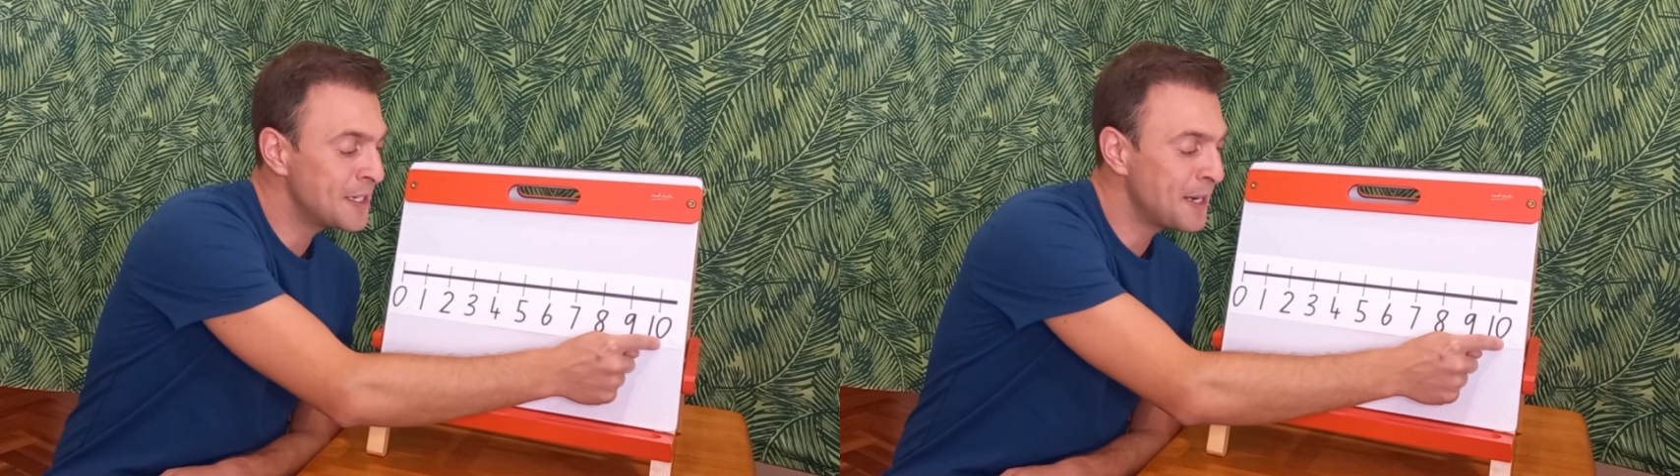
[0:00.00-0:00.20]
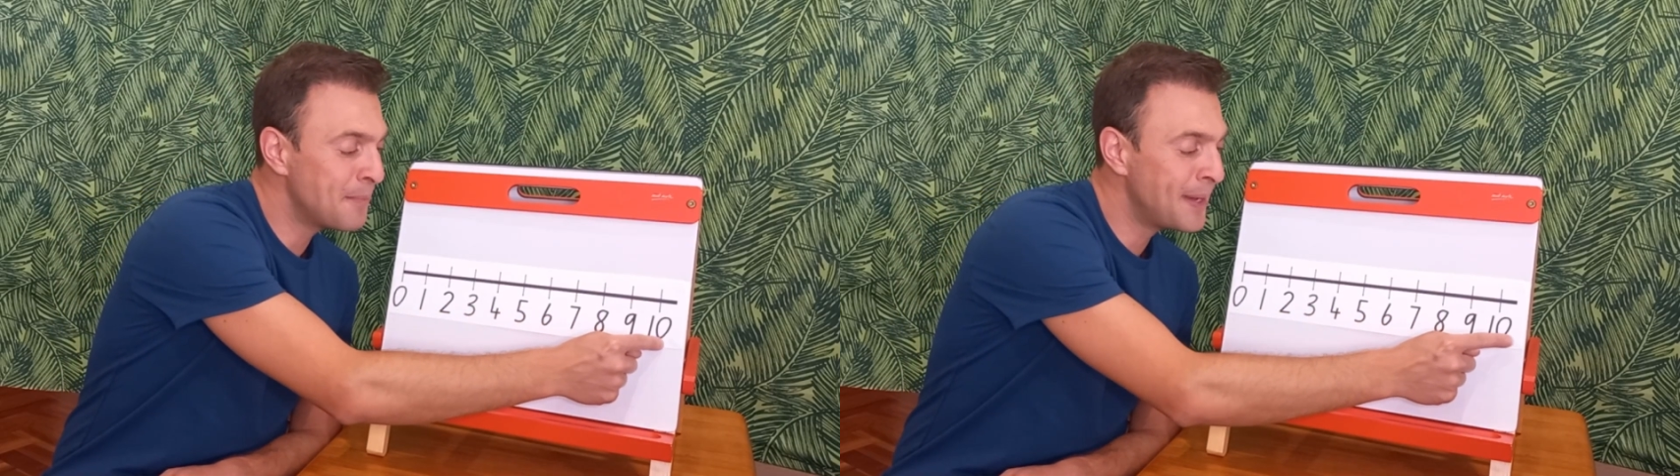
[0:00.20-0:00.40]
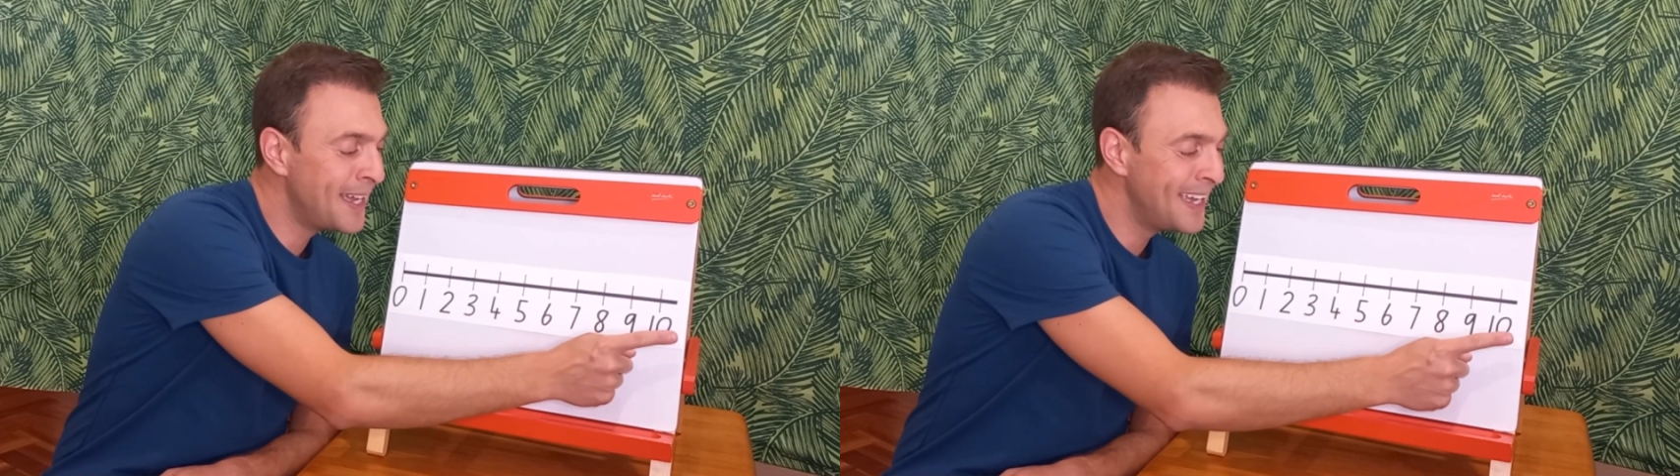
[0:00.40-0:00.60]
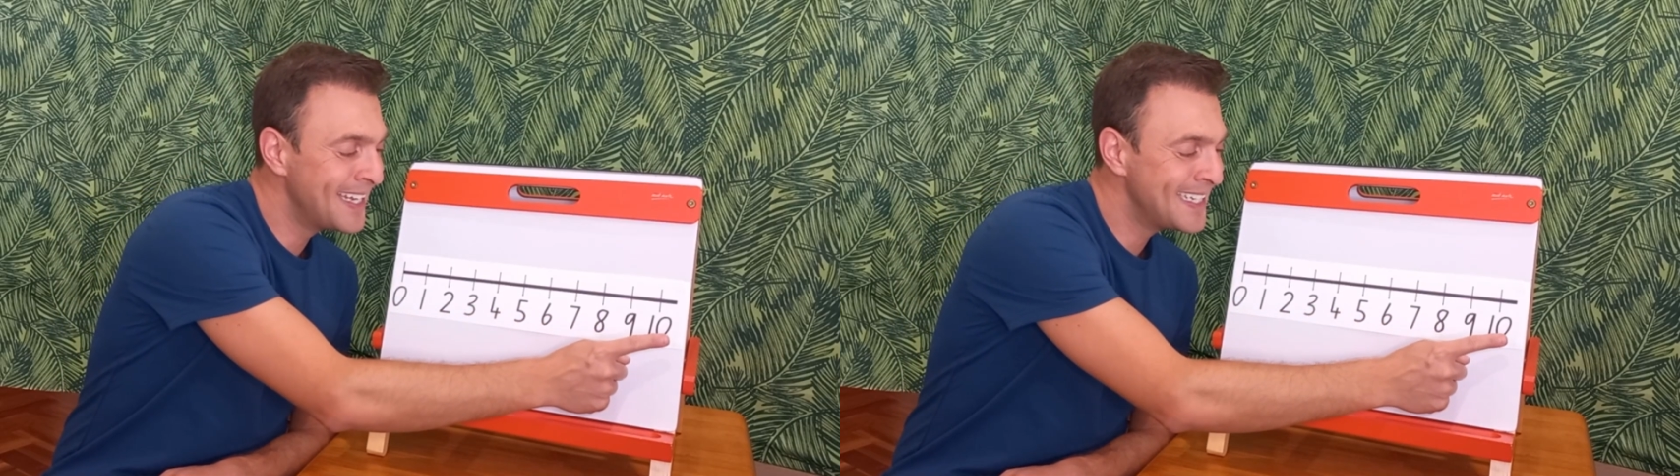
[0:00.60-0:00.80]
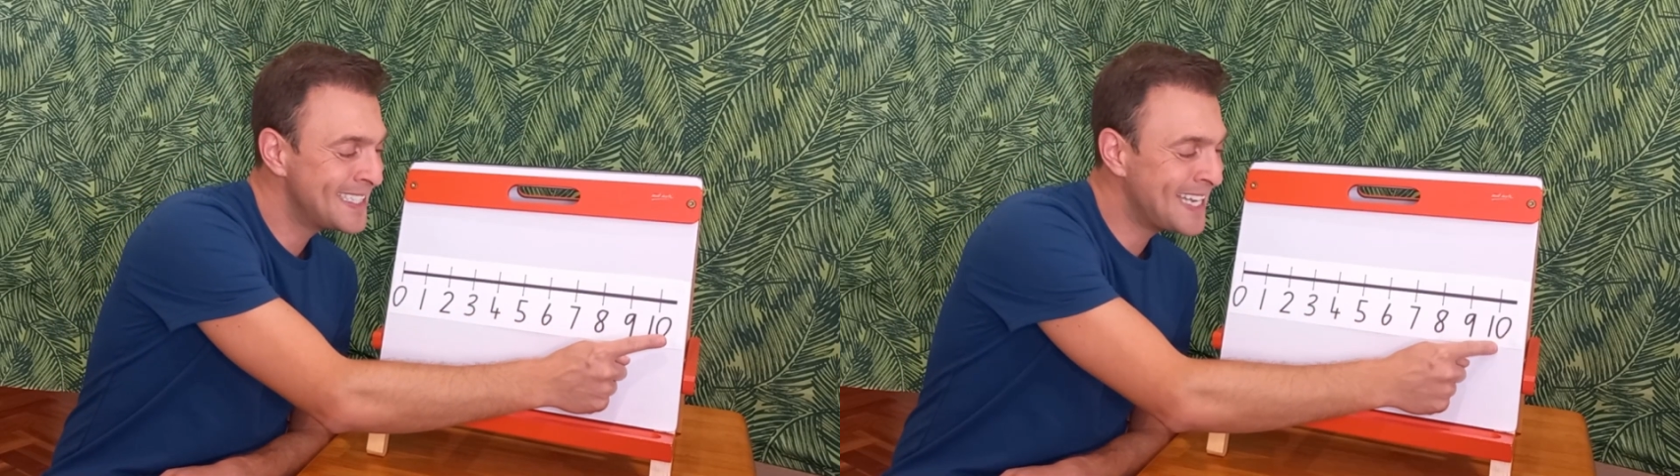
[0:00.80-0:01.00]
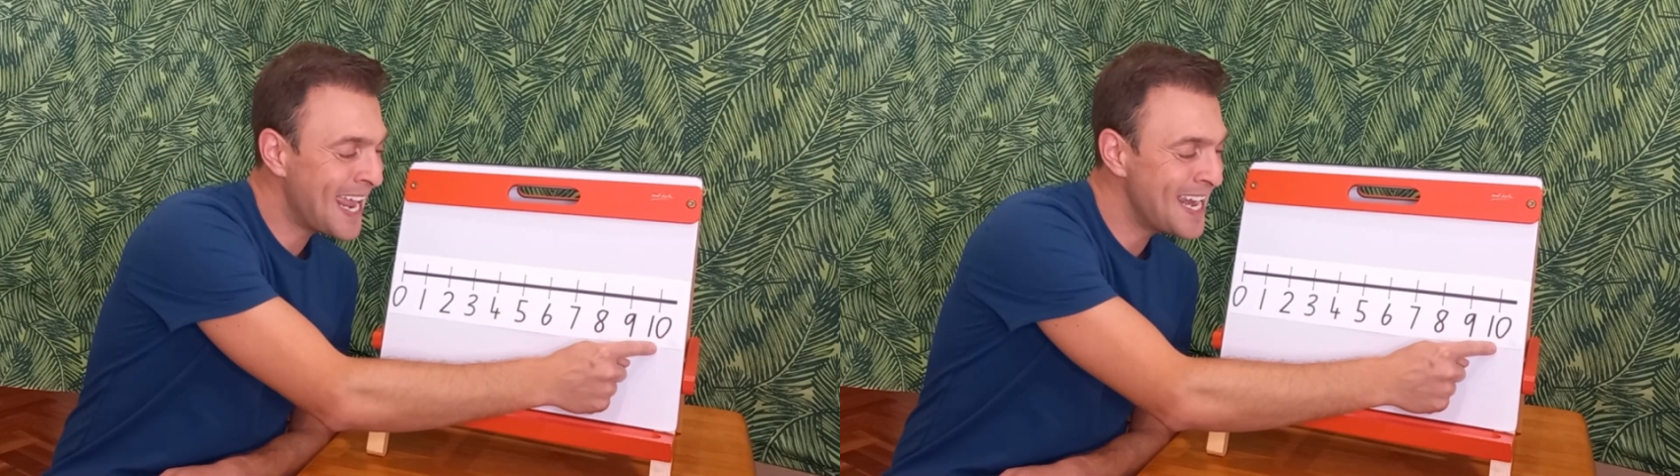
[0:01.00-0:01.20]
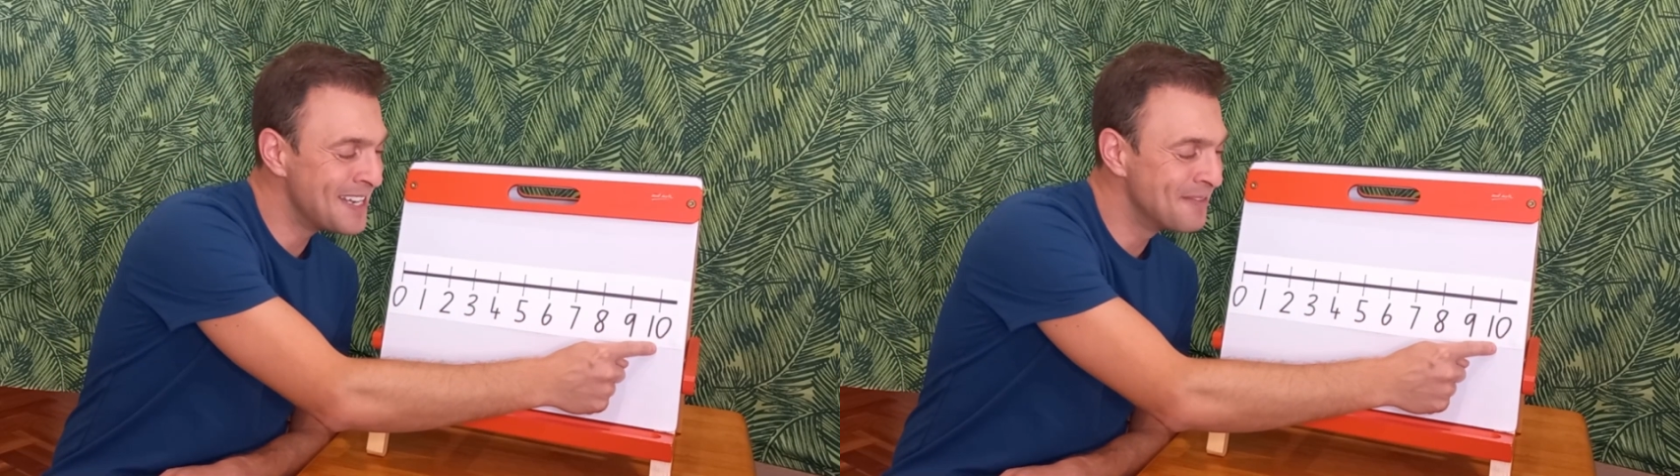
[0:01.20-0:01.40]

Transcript: number 10.